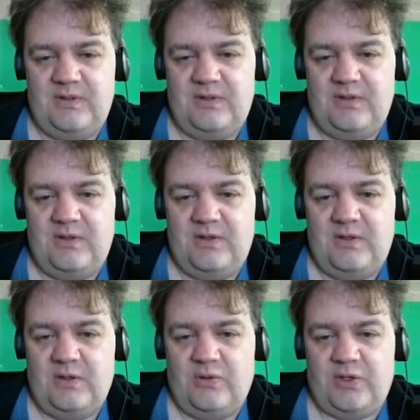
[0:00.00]

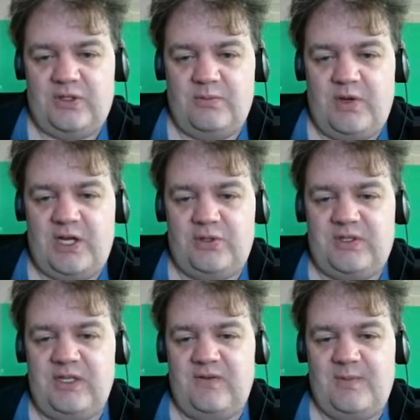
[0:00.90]
Of course, minus your
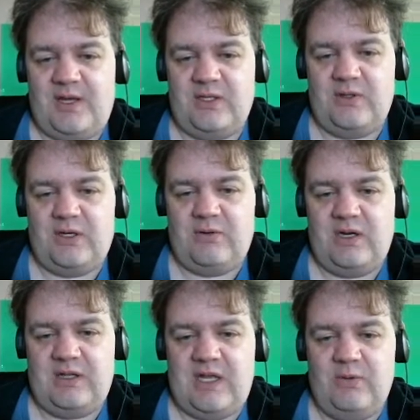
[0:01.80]
70 buckazoid
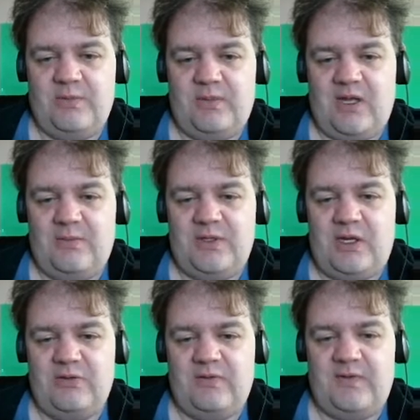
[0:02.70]
credit, that wouldn't come to
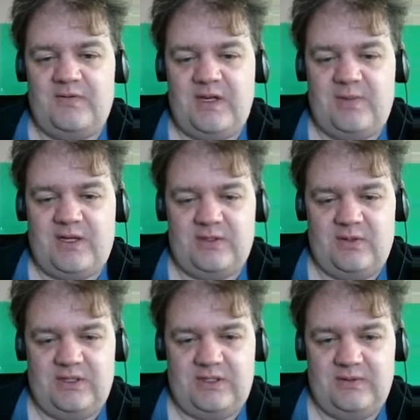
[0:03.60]
115
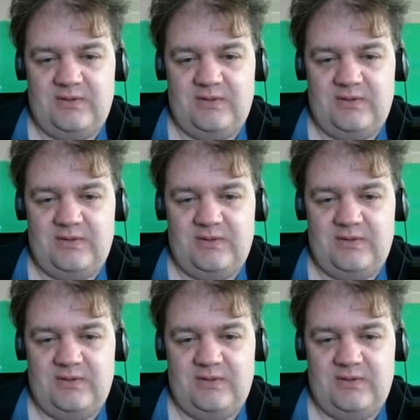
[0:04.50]
buckazoids.